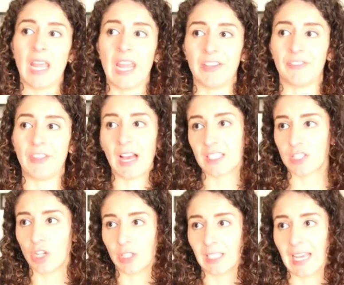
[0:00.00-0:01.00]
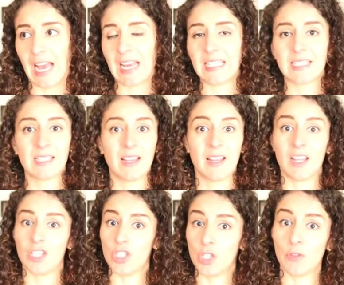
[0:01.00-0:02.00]
If that's not the case,
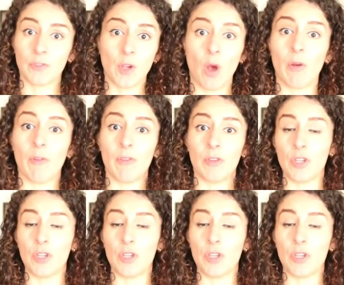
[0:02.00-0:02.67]
you've got